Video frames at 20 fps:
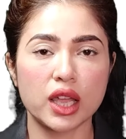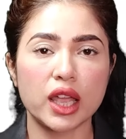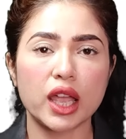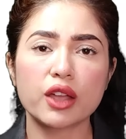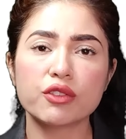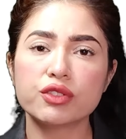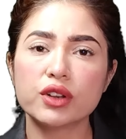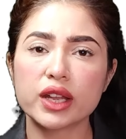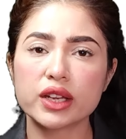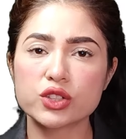
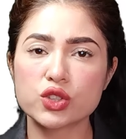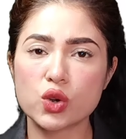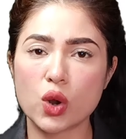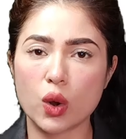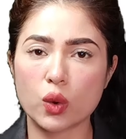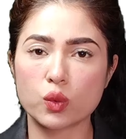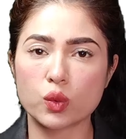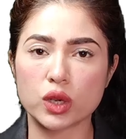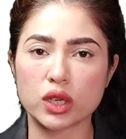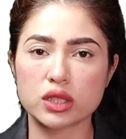if later
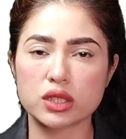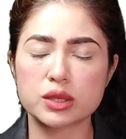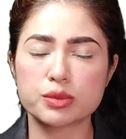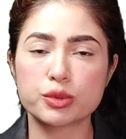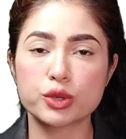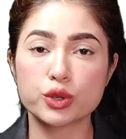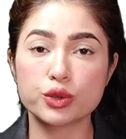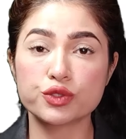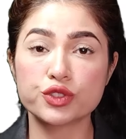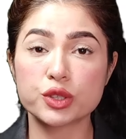onwards
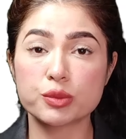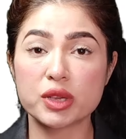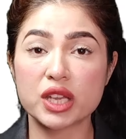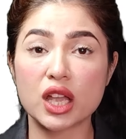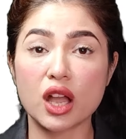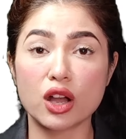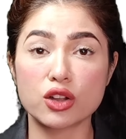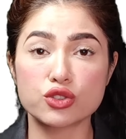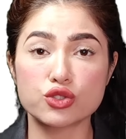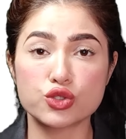prove to
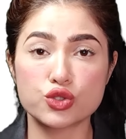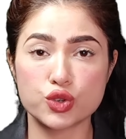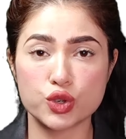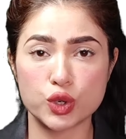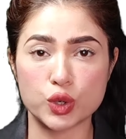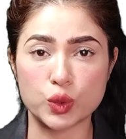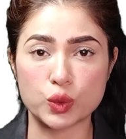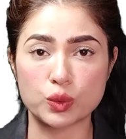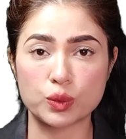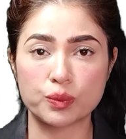be
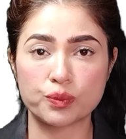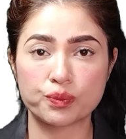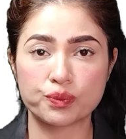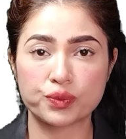untrue,